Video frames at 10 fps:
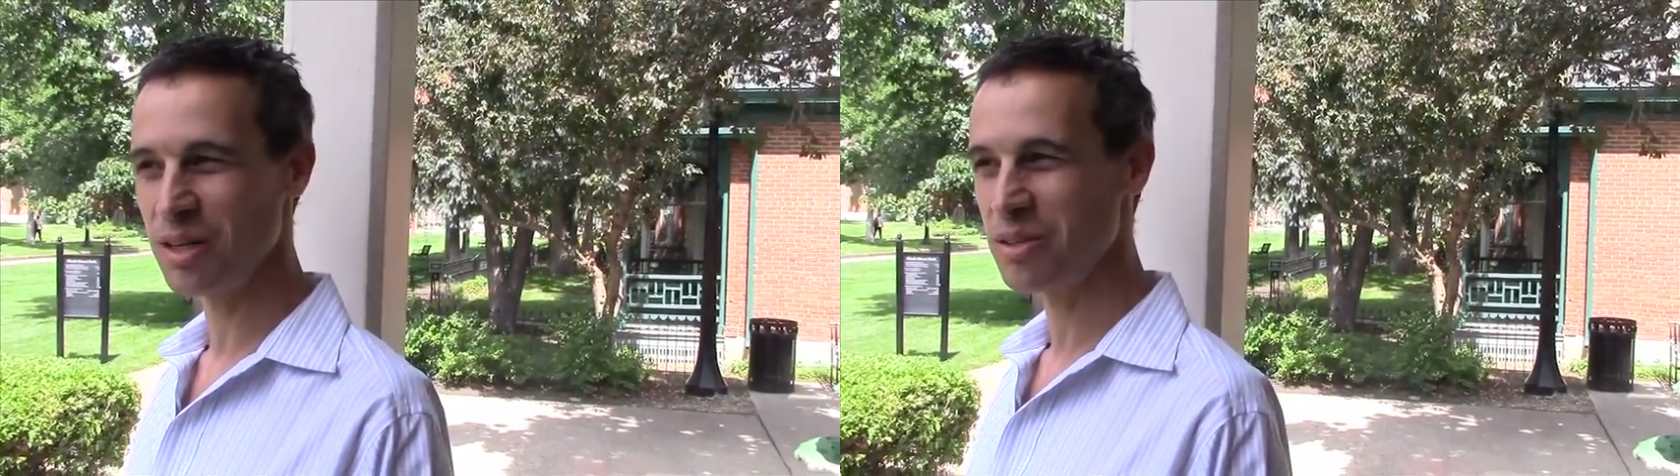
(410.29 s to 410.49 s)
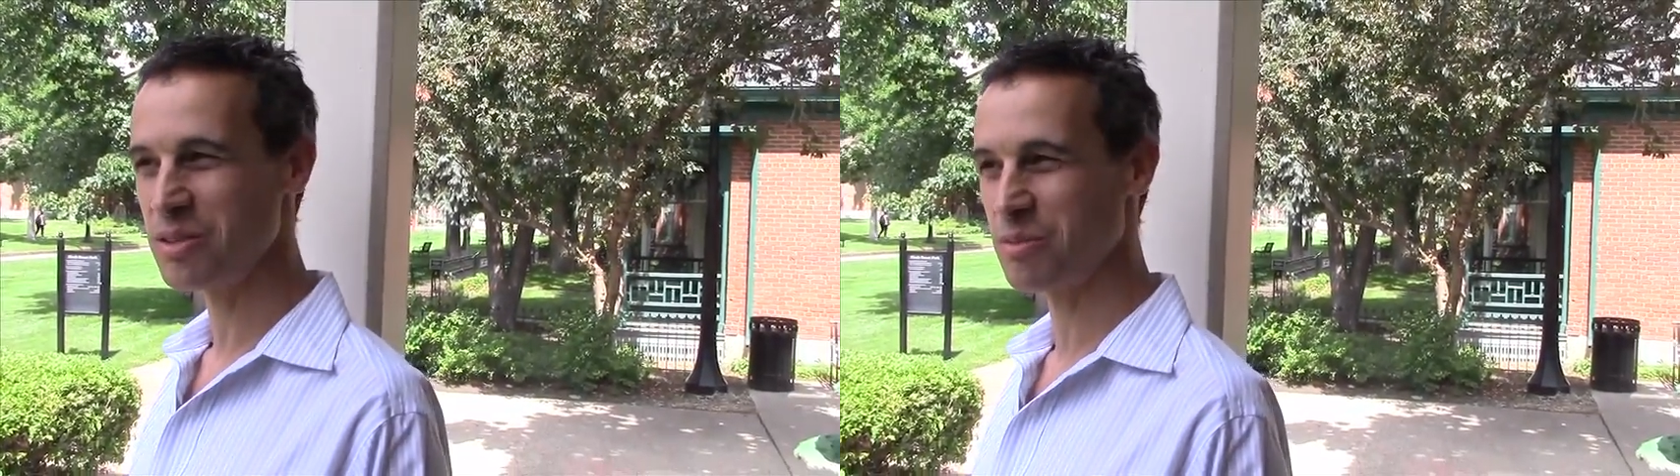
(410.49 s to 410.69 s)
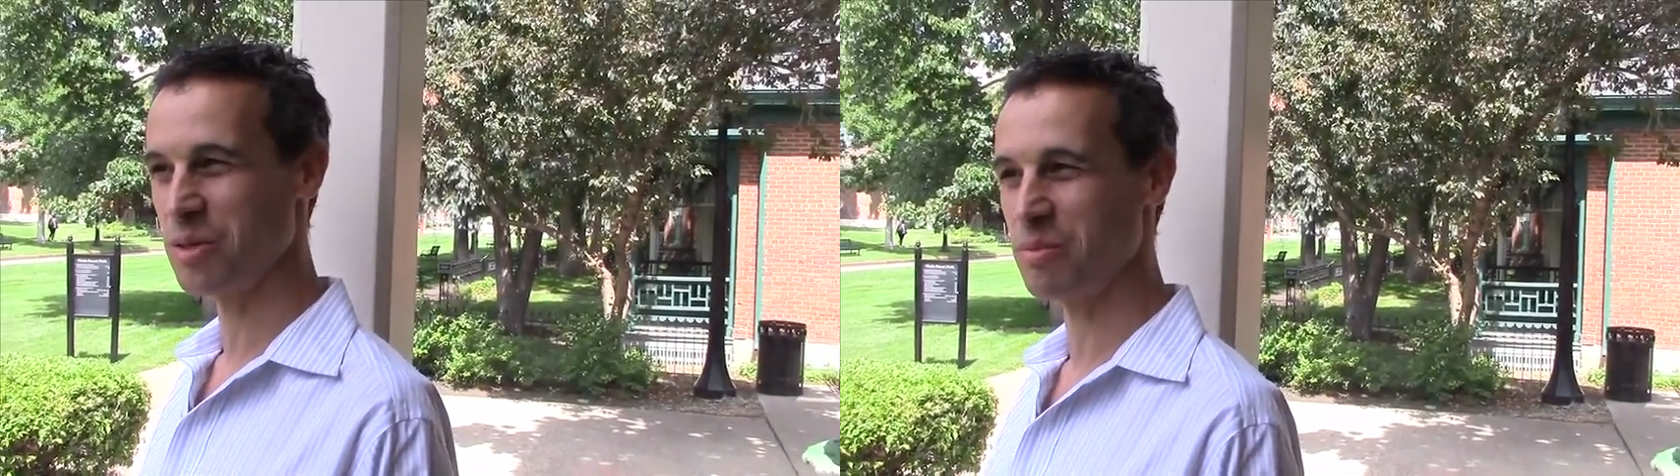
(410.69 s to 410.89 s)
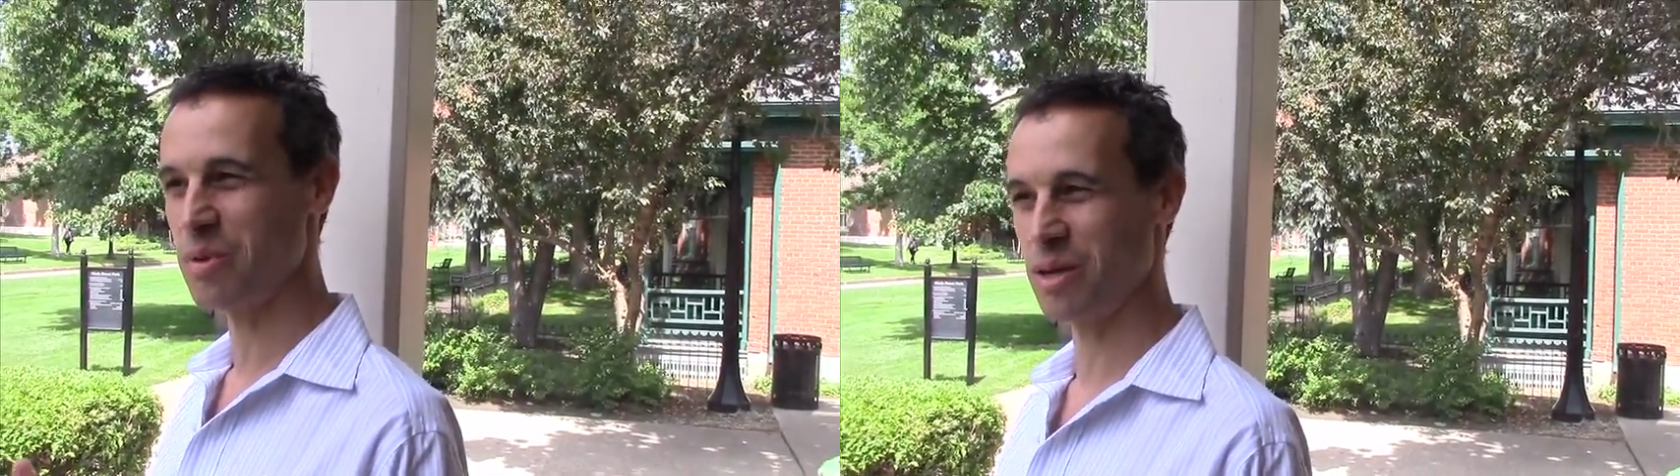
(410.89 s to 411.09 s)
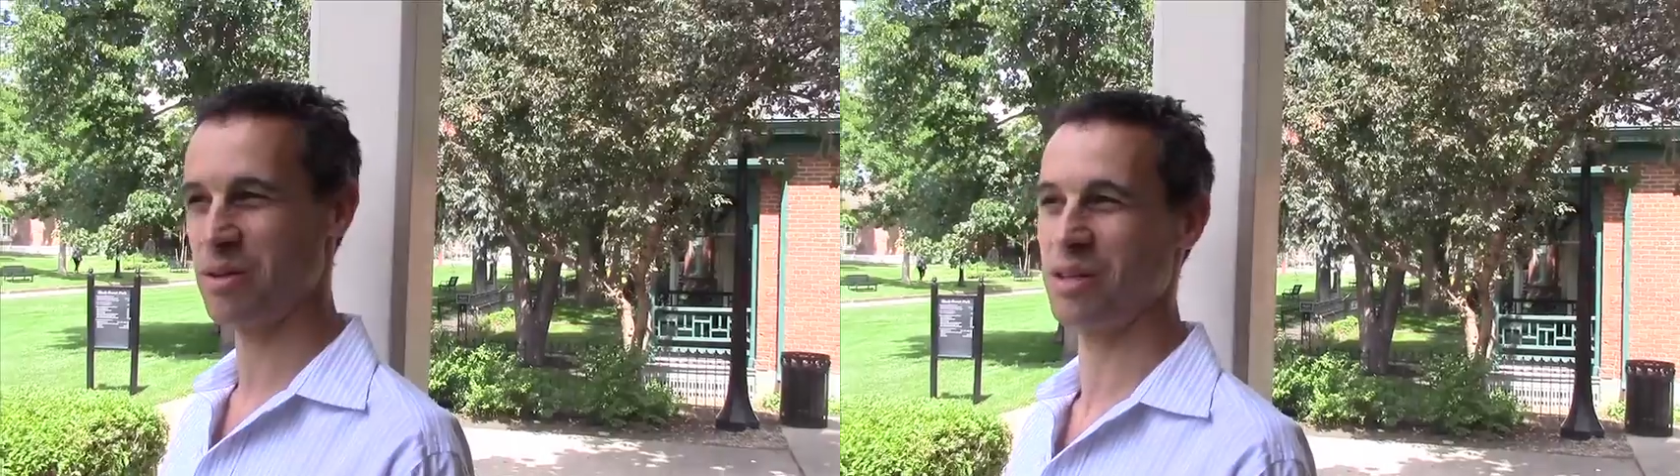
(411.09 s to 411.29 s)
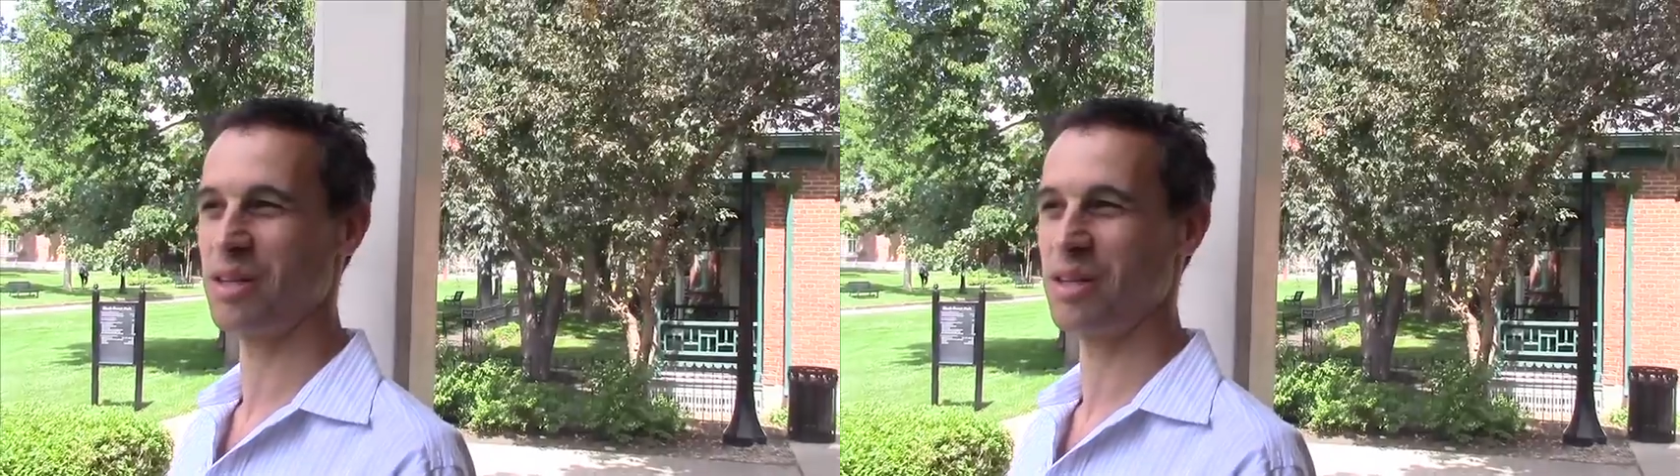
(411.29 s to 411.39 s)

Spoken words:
and there's something about it